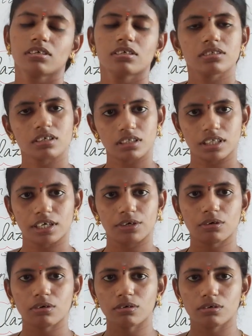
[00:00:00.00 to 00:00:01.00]
So they
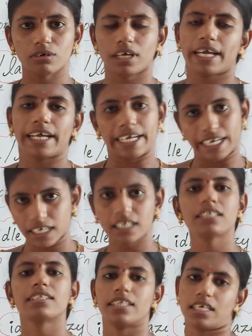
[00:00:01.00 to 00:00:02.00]
don't do
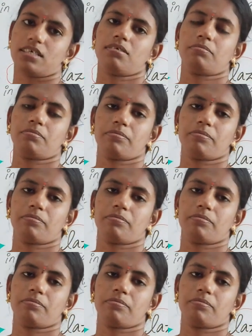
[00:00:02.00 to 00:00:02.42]
anything.